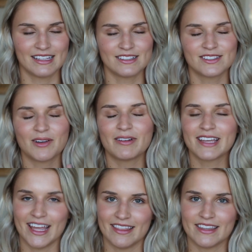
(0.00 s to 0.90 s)
So
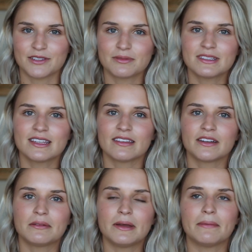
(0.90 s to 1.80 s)
again, this one's a
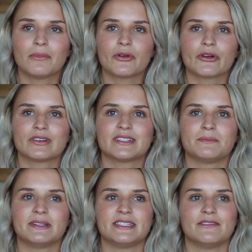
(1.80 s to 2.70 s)
little bit more
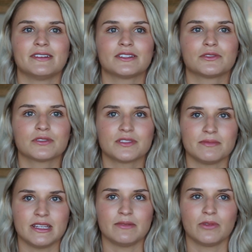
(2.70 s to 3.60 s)
specific towards
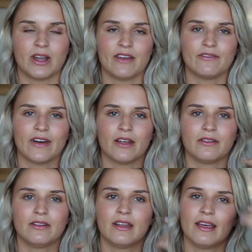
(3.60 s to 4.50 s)
me and what I've
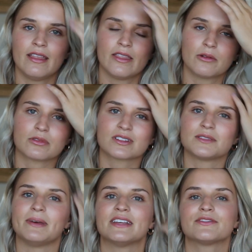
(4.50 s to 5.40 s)
found that works
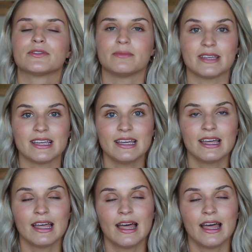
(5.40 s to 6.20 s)
best for me.